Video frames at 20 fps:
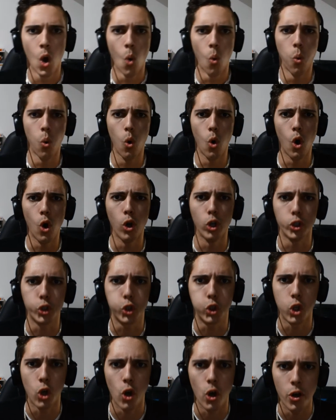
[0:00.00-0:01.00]
Where is
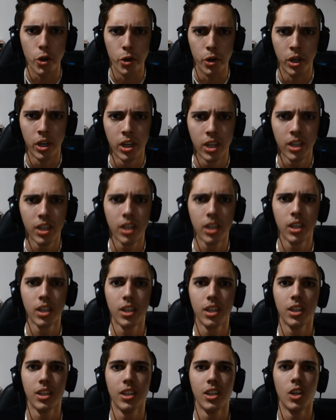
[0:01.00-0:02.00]
she?
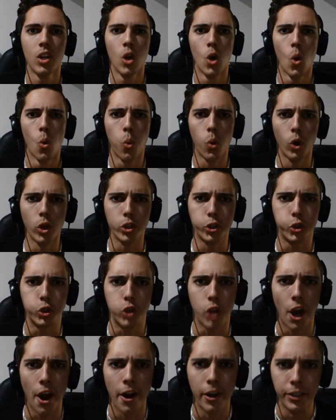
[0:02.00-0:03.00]
Where is
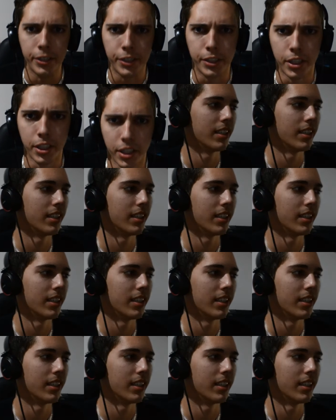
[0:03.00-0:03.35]
that?